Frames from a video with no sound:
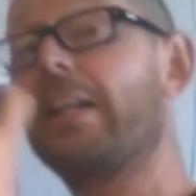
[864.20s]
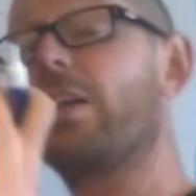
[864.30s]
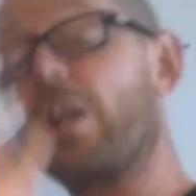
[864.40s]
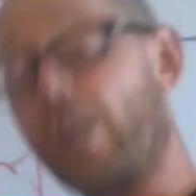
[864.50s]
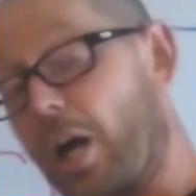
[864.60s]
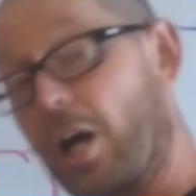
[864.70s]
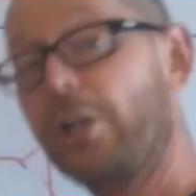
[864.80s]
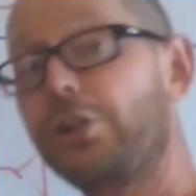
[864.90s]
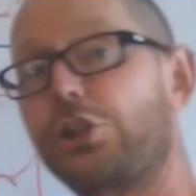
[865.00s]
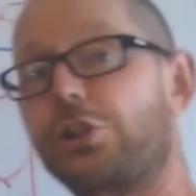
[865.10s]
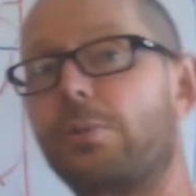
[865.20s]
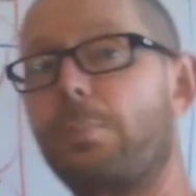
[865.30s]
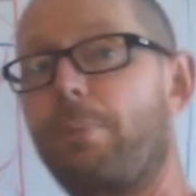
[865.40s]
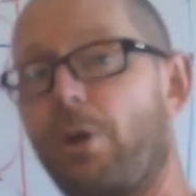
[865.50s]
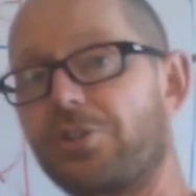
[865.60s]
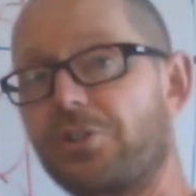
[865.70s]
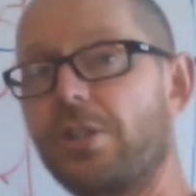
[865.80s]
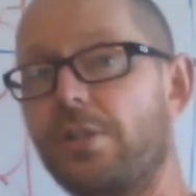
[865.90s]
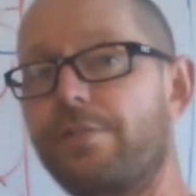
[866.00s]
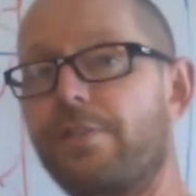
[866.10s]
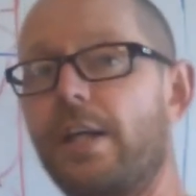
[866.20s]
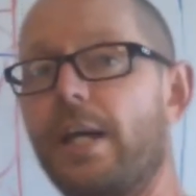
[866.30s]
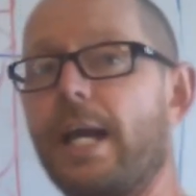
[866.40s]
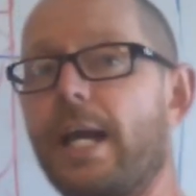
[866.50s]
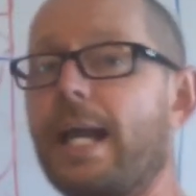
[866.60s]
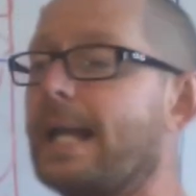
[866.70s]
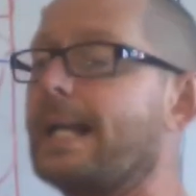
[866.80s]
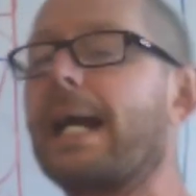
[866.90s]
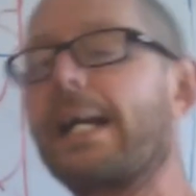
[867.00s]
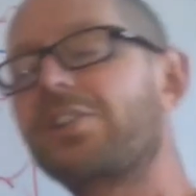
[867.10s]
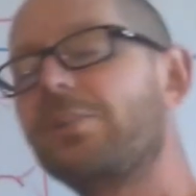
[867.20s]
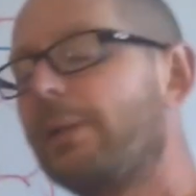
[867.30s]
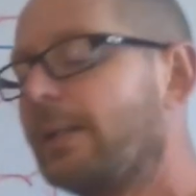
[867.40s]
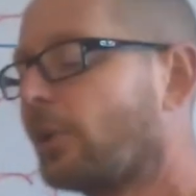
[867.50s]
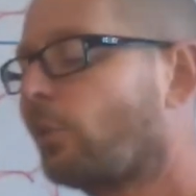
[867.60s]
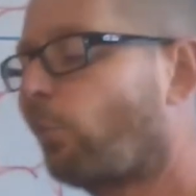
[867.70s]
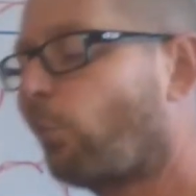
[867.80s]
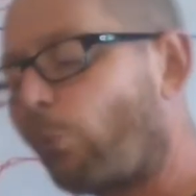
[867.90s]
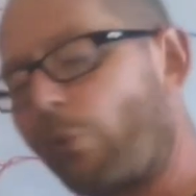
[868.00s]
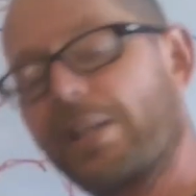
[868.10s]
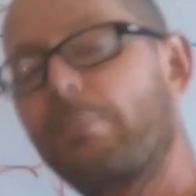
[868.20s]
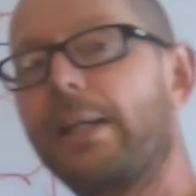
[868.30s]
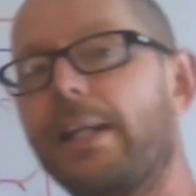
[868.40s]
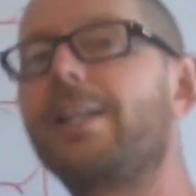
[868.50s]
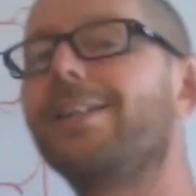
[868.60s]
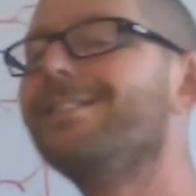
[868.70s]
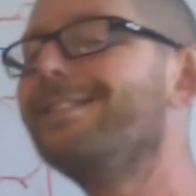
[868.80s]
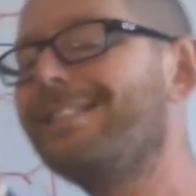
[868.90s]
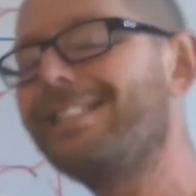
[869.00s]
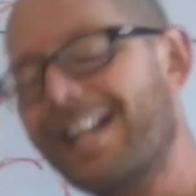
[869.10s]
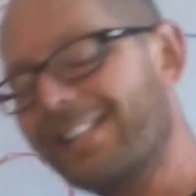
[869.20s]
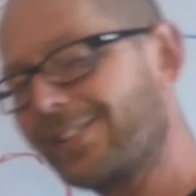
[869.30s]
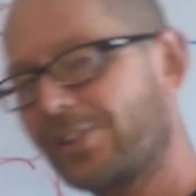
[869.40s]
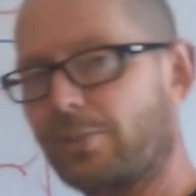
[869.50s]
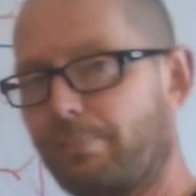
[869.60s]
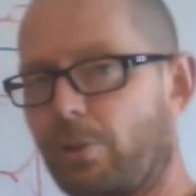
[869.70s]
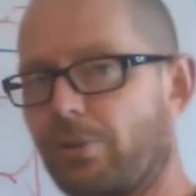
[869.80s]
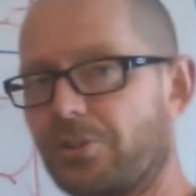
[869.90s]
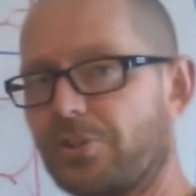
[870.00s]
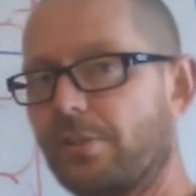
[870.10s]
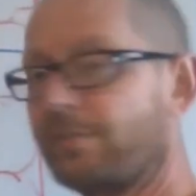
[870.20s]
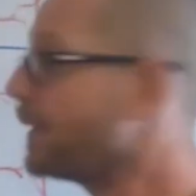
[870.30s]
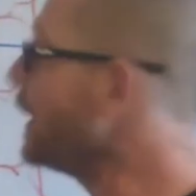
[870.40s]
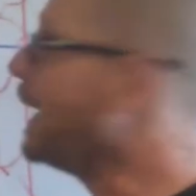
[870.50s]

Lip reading: very large positive, it has to be an incredibly condensed positive.